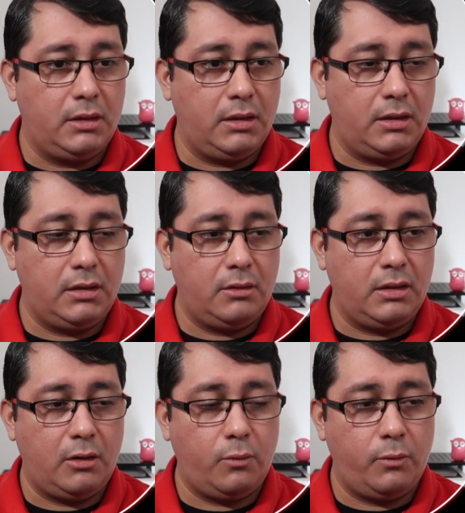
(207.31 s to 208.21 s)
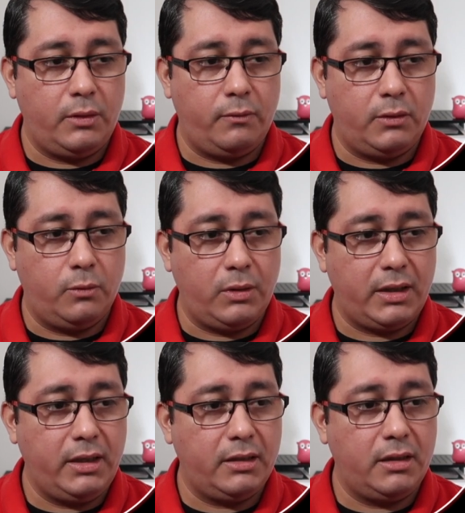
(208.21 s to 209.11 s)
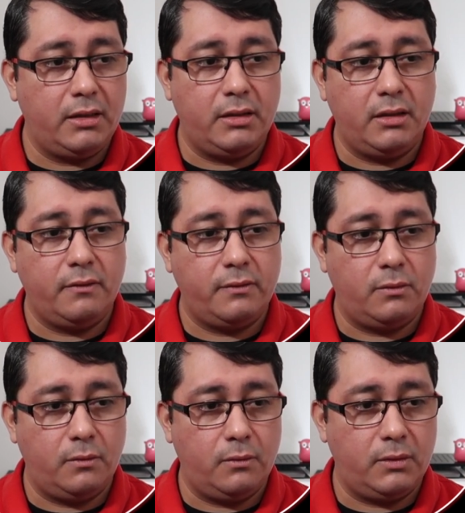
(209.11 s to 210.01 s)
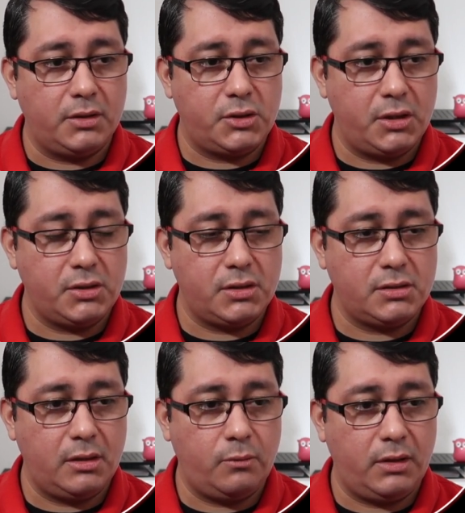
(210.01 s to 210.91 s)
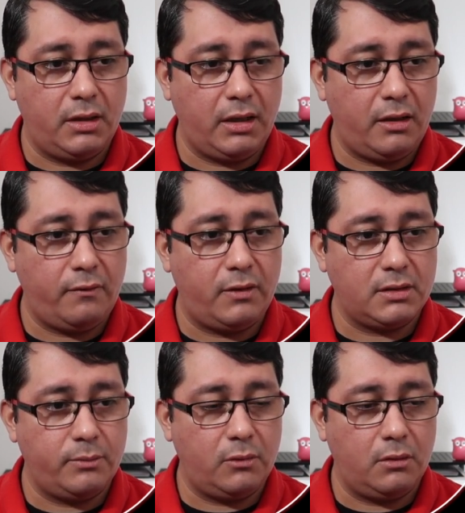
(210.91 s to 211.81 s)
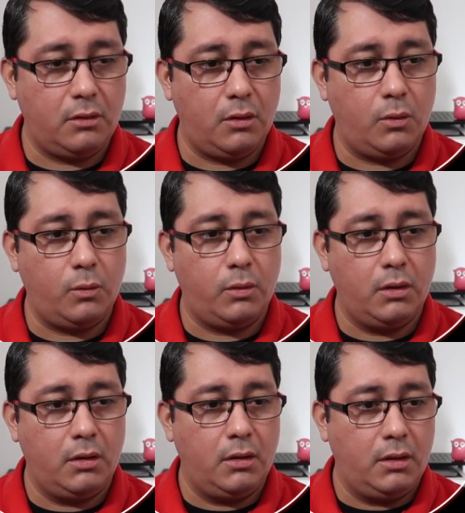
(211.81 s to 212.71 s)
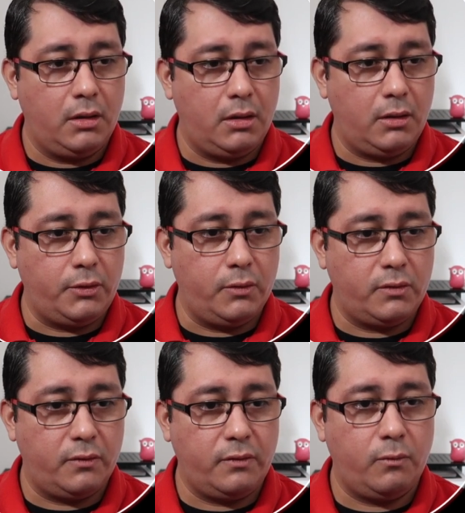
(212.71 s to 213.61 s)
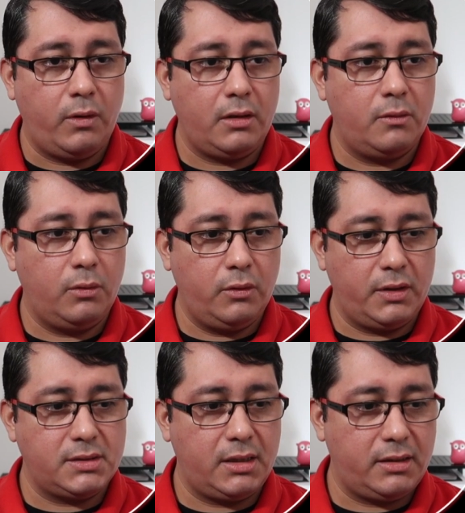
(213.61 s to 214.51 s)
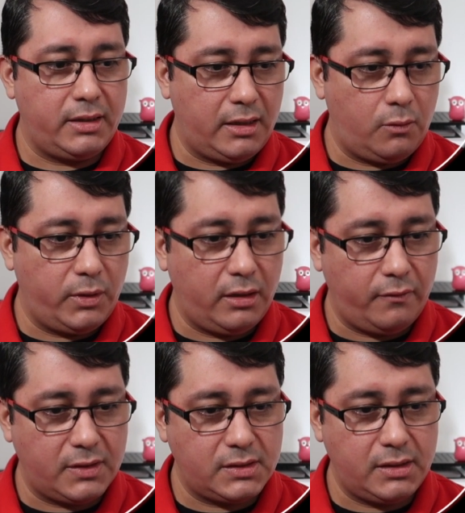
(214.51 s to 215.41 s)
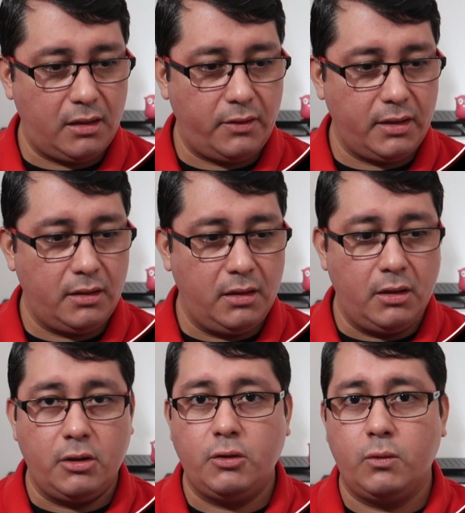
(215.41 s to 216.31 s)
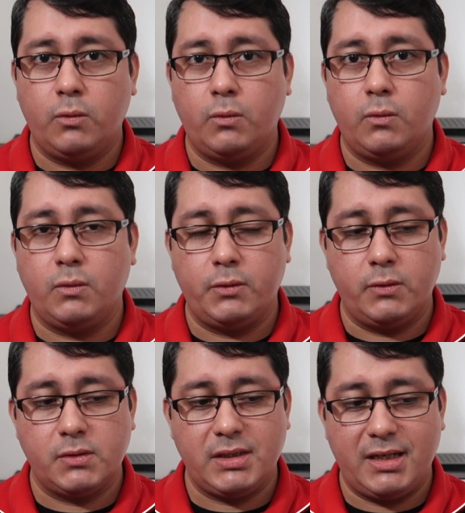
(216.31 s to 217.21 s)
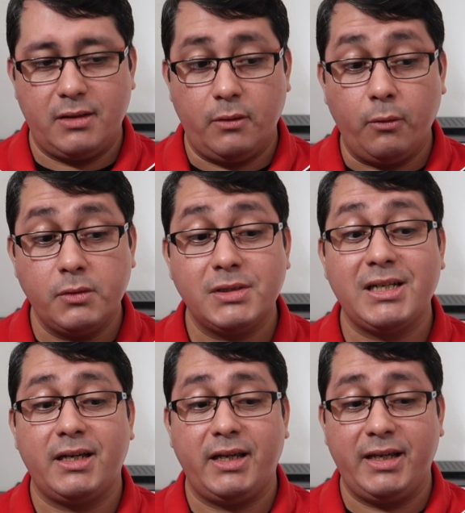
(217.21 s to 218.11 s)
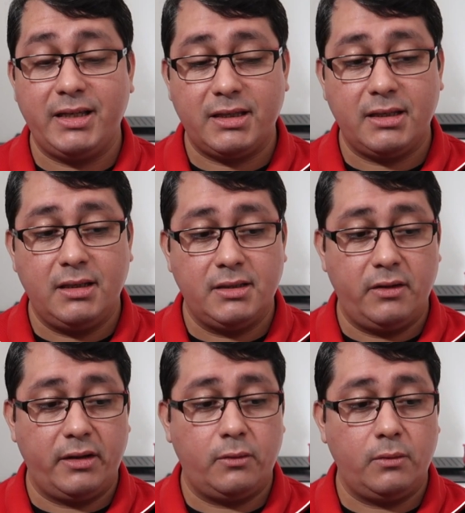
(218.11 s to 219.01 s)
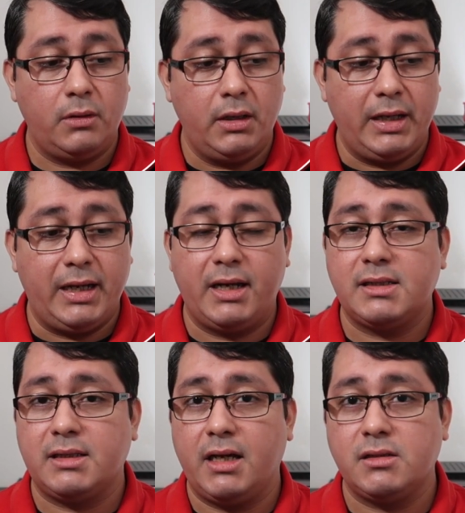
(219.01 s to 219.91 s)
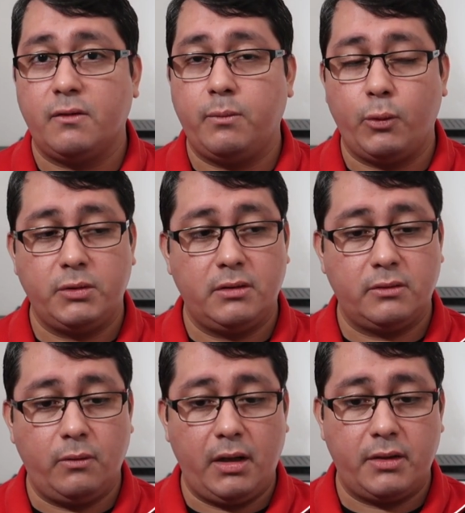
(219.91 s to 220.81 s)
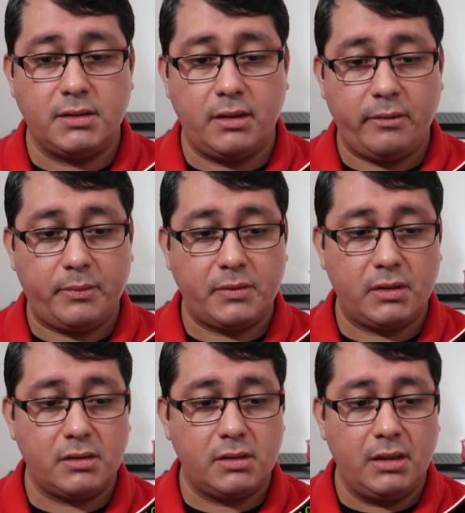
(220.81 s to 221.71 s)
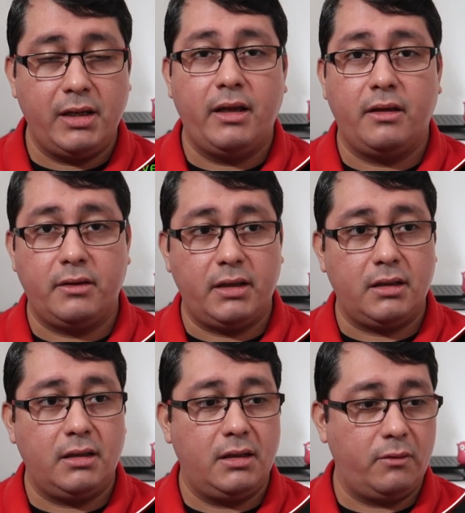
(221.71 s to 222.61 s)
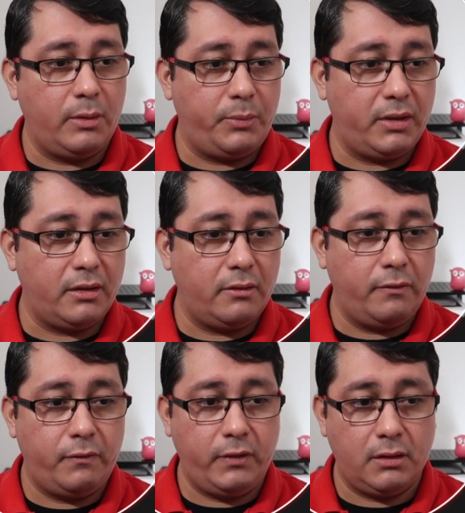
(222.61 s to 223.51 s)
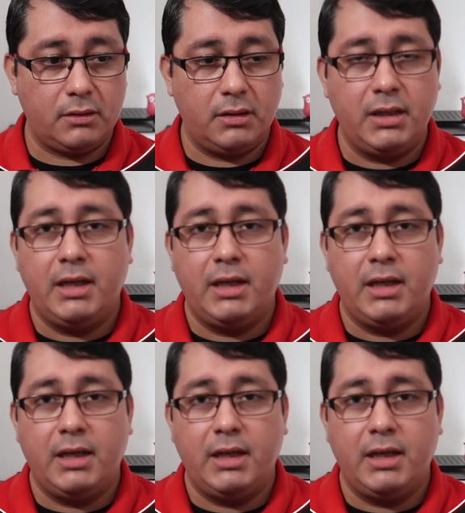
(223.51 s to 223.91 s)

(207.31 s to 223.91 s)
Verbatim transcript: And now if we do a git diff to the changes that we have, for example, go user v one, you will notice that now we have a salary, you, you unsigned, unsigned int thirty-two, and a slice of pointer to address that represents the repeated field.